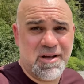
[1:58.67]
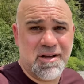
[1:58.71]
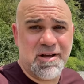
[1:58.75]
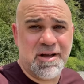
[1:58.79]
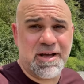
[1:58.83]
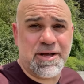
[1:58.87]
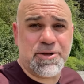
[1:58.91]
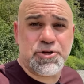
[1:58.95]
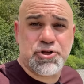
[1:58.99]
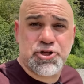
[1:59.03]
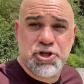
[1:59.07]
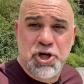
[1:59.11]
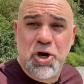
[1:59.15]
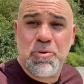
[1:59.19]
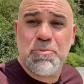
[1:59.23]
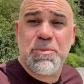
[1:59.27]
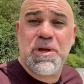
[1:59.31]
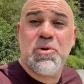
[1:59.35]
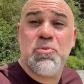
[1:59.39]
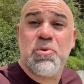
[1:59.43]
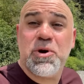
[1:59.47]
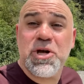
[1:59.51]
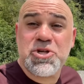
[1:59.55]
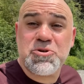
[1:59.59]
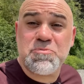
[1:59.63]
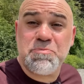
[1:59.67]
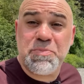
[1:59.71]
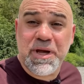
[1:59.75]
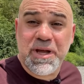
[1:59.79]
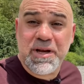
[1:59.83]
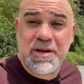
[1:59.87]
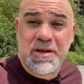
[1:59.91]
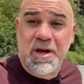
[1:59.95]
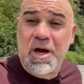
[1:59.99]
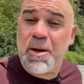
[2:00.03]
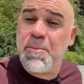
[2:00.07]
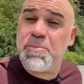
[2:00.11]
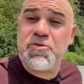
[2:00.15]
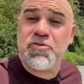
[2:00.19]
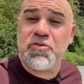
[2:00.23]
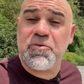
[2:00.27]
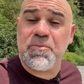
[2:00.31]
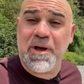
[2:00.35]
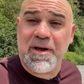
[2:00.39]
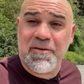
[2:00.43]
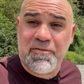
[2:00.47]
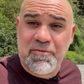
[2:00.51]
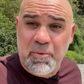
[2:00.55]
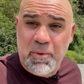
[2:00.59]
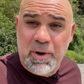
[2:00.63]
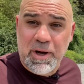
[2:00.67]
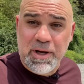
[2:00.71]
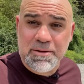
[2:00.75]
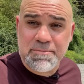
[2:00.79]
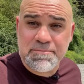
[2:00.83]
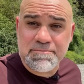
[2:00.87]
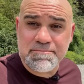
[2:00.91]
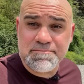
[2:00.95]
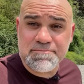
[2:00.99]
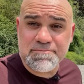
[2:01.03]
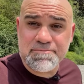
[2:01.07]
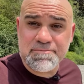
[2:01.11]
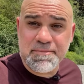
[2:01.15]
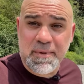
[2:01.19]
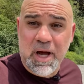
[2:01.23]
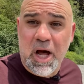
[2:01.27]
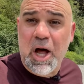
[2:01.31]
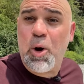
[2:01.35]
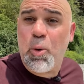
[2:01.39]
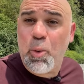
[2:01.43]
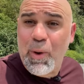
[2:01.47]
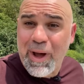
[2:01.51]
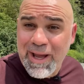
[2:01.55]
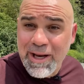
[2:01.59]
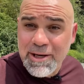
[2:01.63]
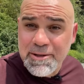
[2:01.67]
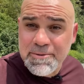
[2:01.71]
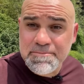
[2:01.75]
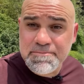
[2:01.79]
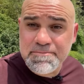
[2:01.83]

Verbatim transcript: and show me which bit comes from F one. I'll wait.